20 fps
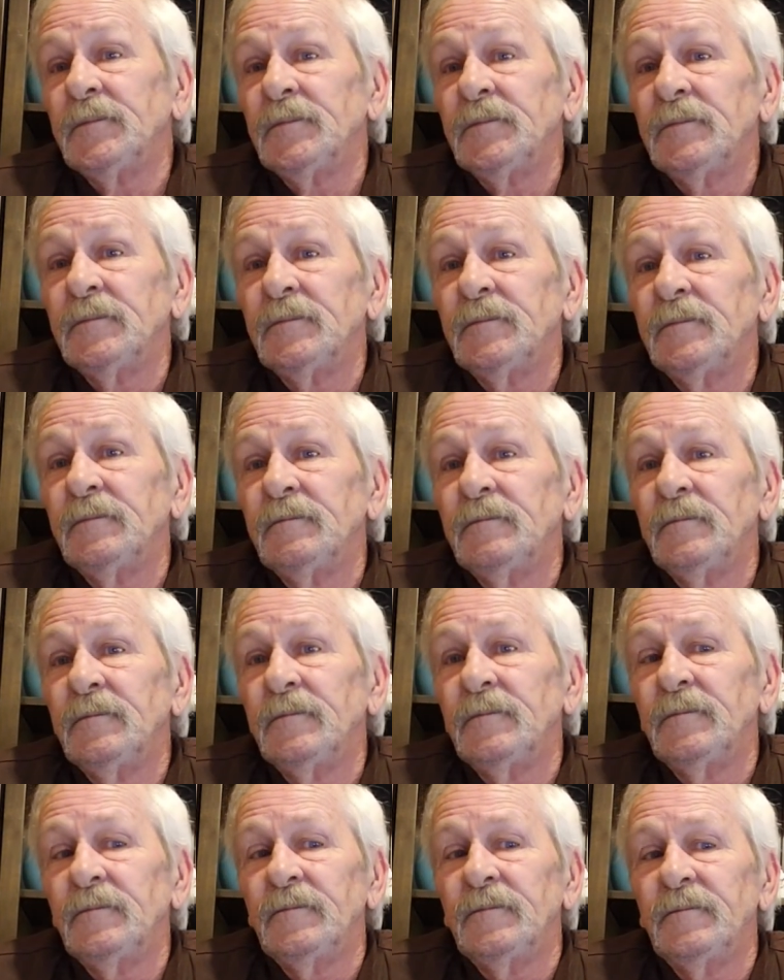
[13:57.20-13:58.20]

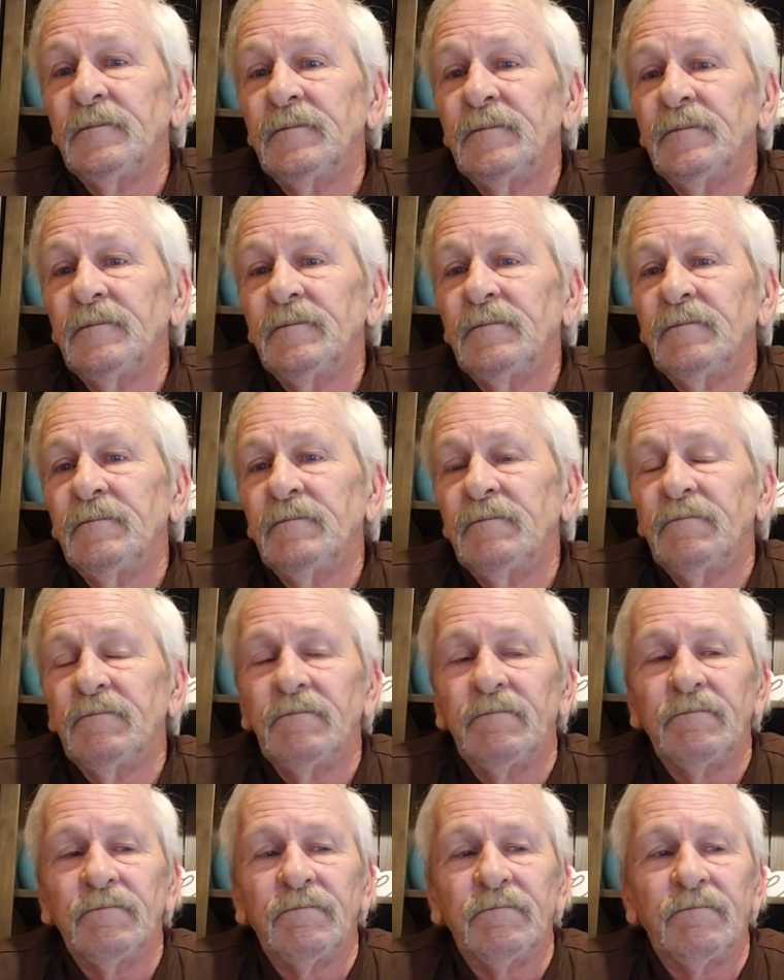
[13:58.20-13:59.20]

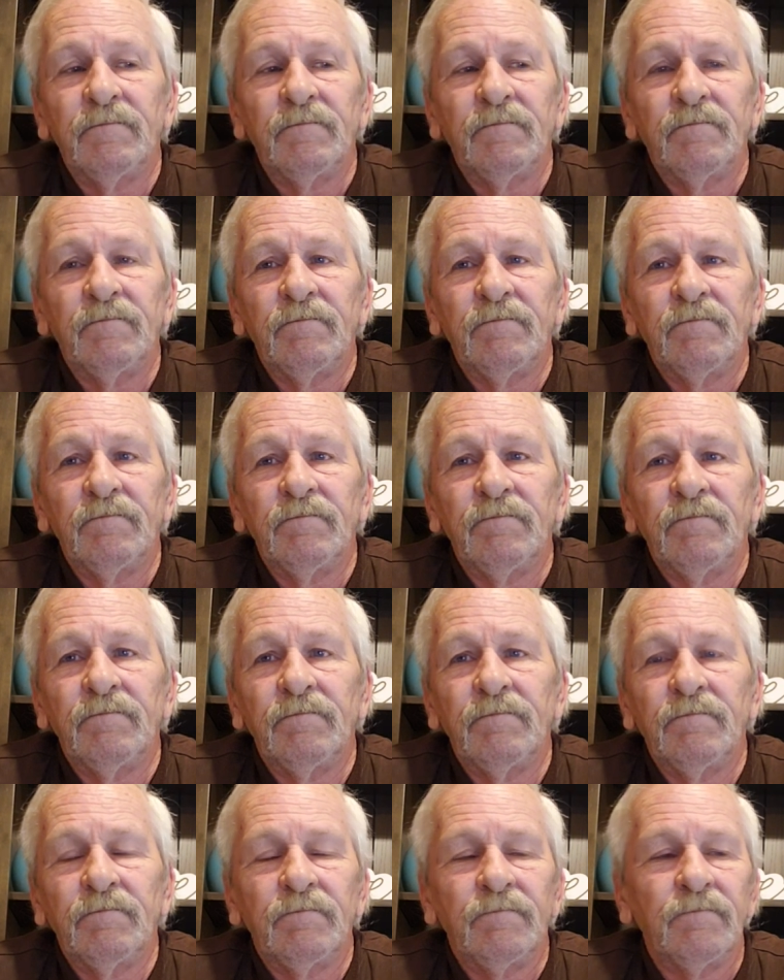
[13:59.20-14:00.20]

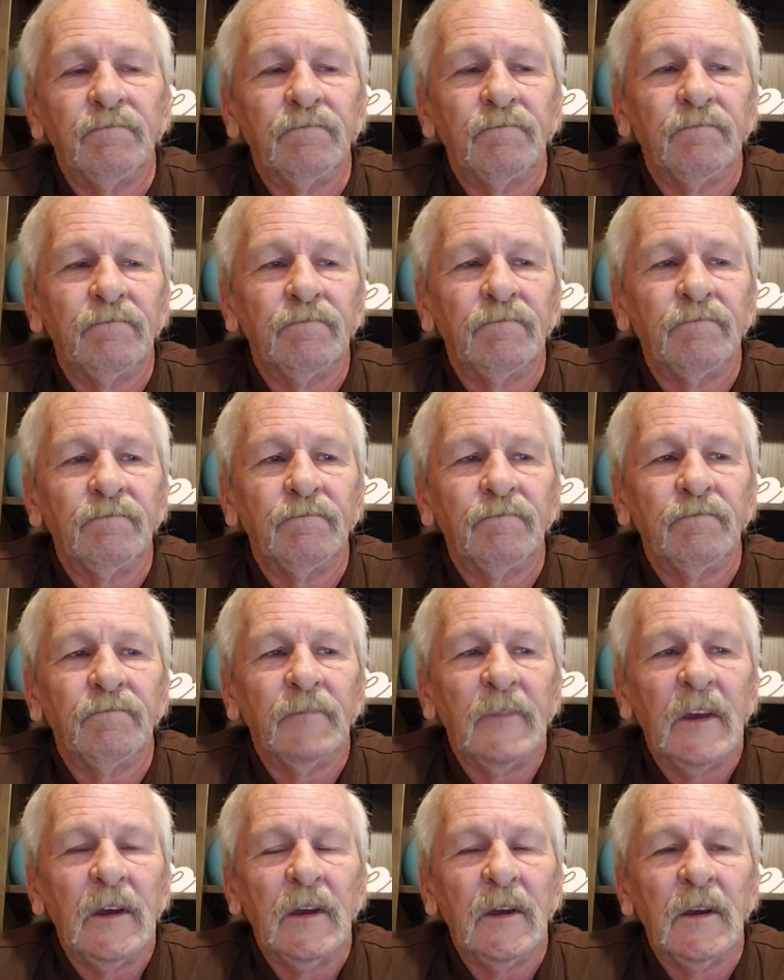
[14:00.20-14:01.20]

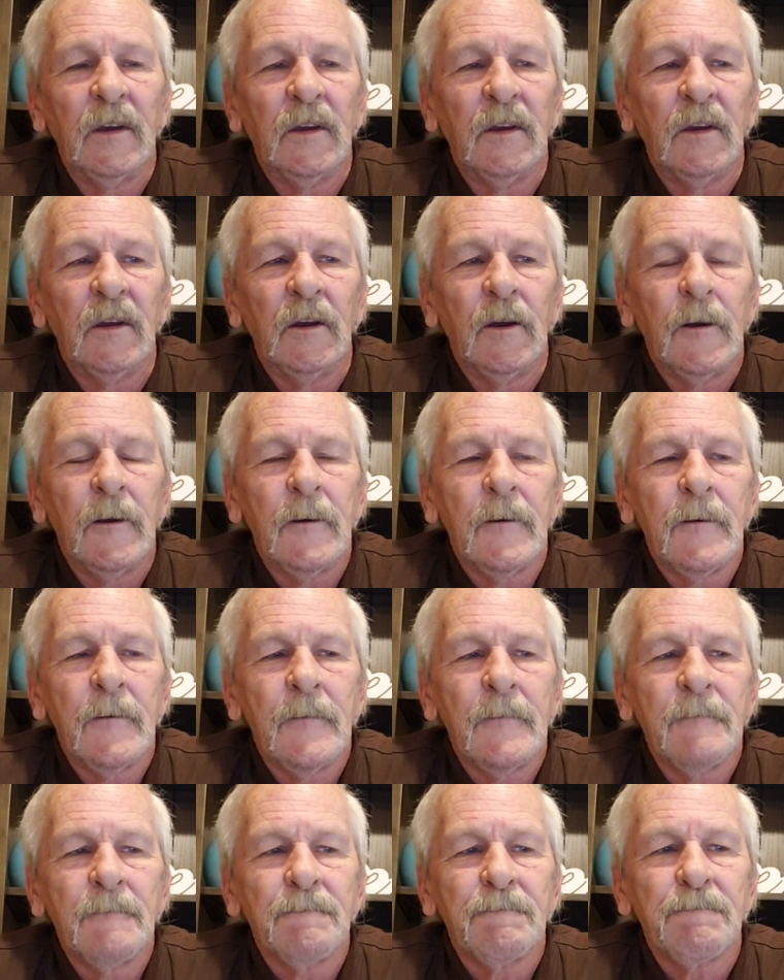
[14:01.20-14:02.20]

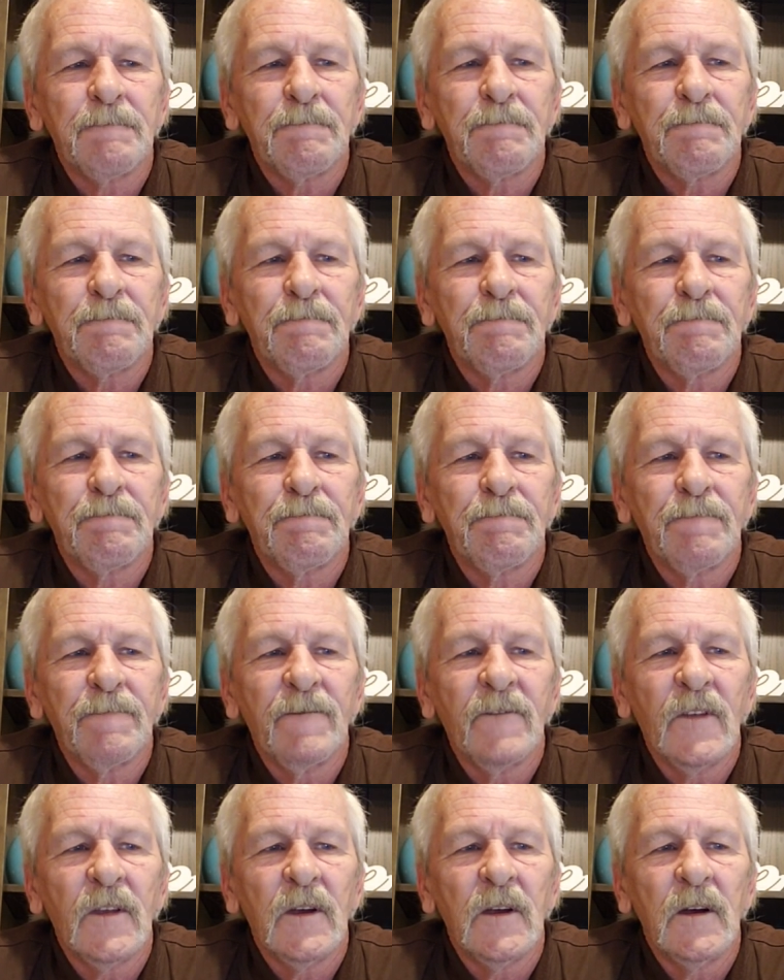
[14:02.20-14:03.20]

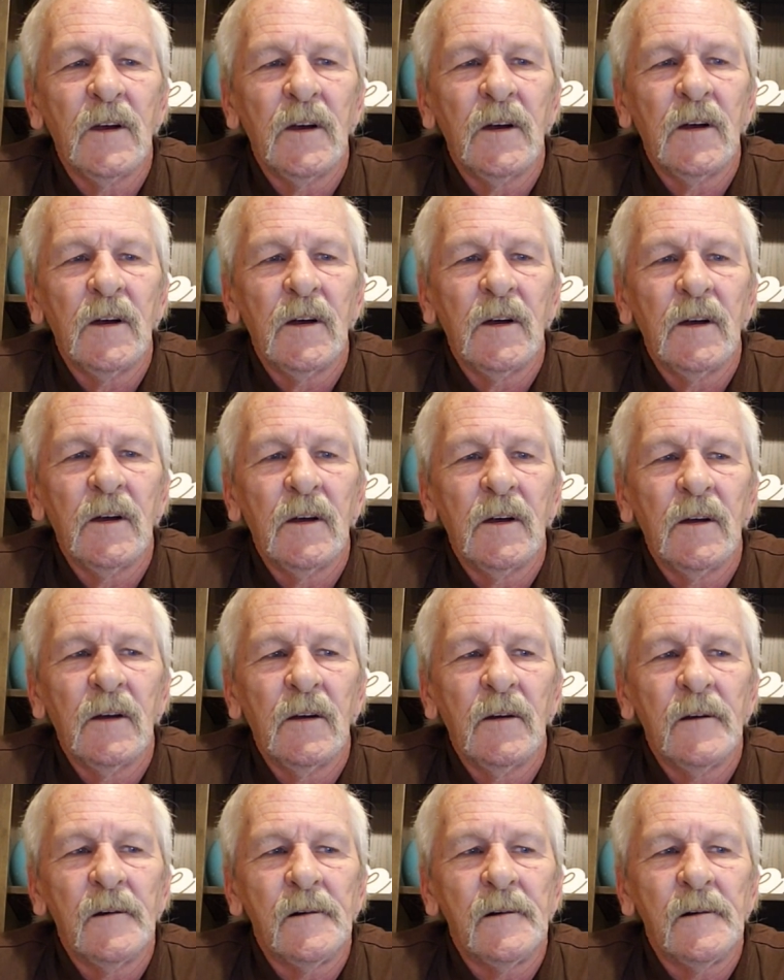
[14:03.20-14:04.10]
(no one is talking)